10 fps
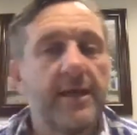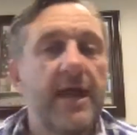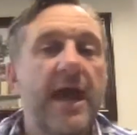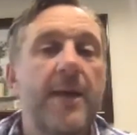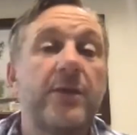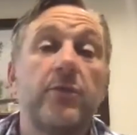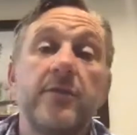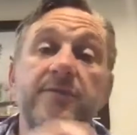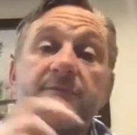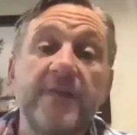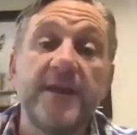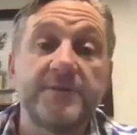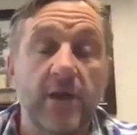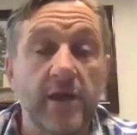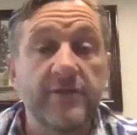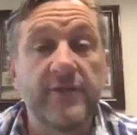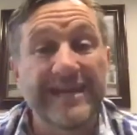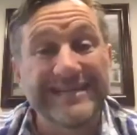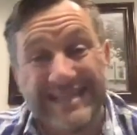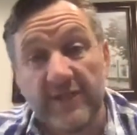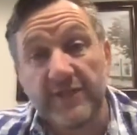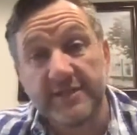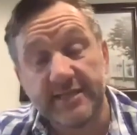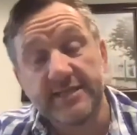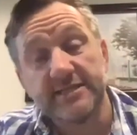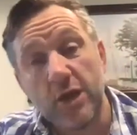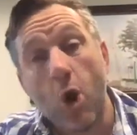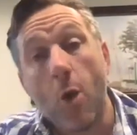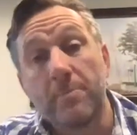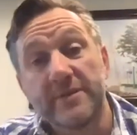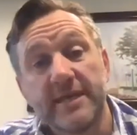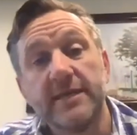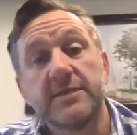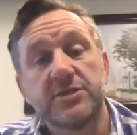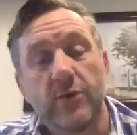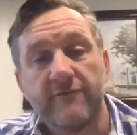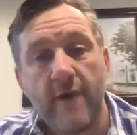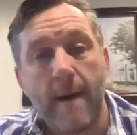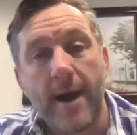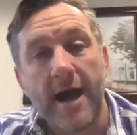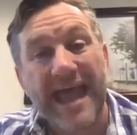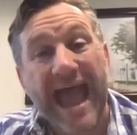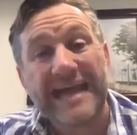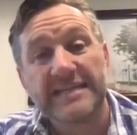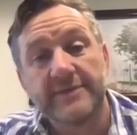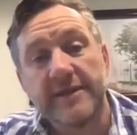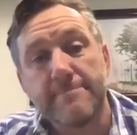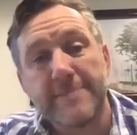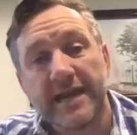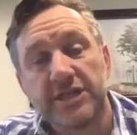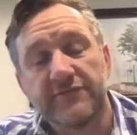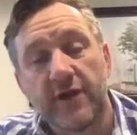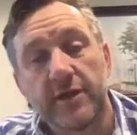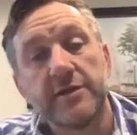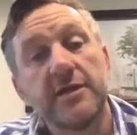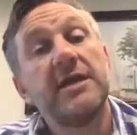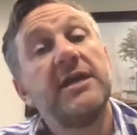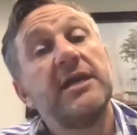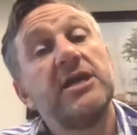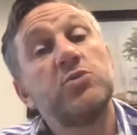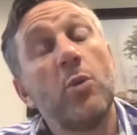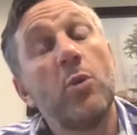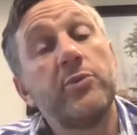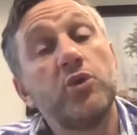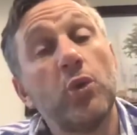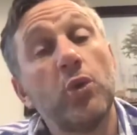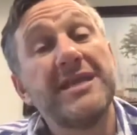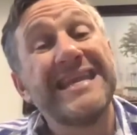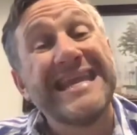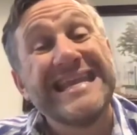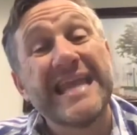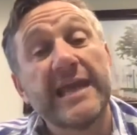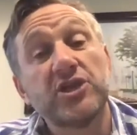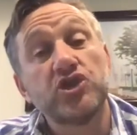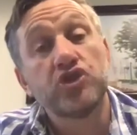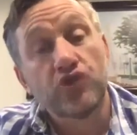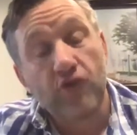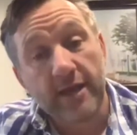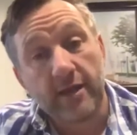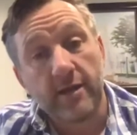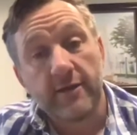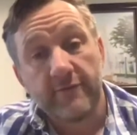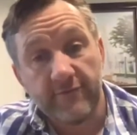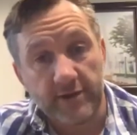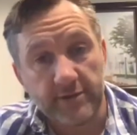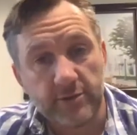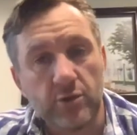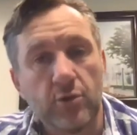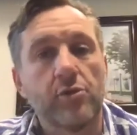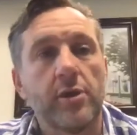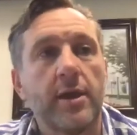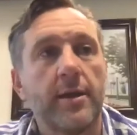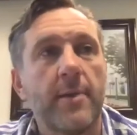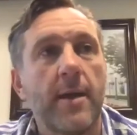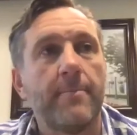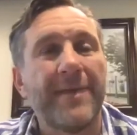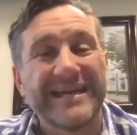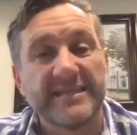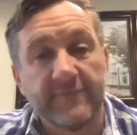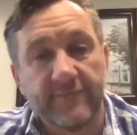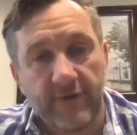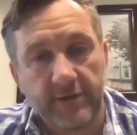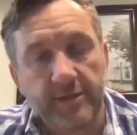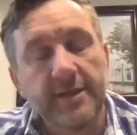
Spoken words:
And then on the flip side, the antithesis, the opposite to an actively managed fund, is what we would call an index tracker fund, or a passive fund.